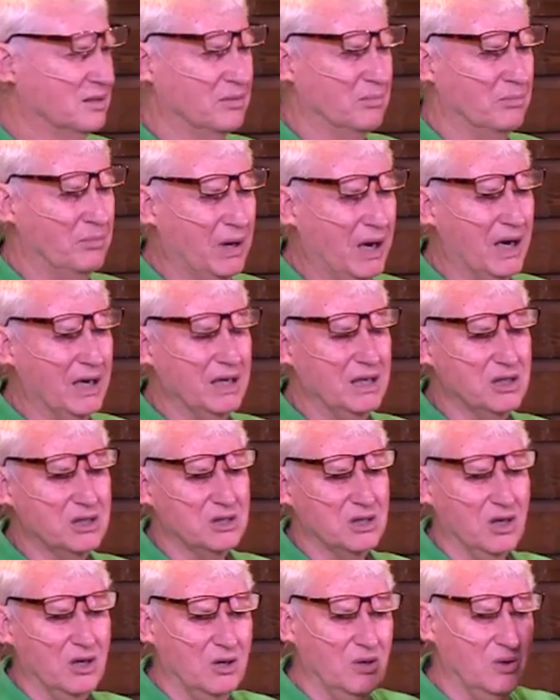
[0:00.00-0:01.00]
body,
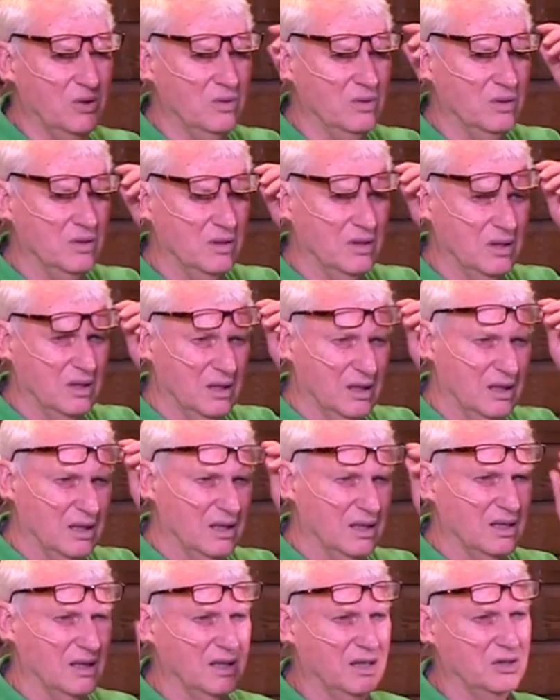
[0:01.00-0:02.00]
soul,
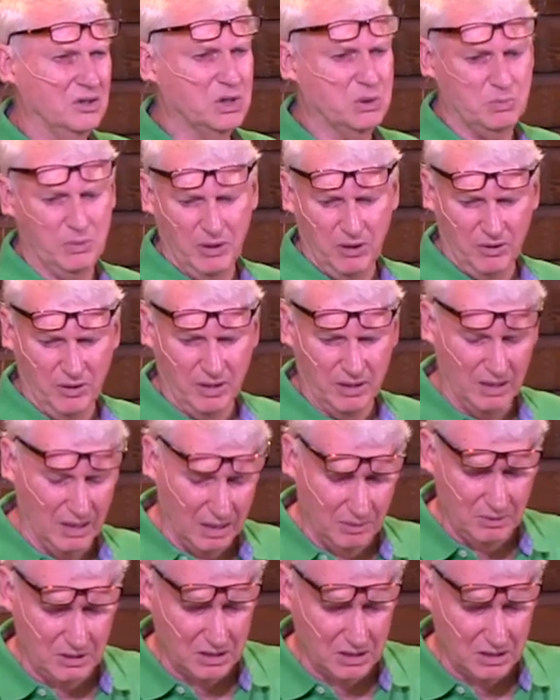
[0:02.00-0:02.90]
and spirit. And let me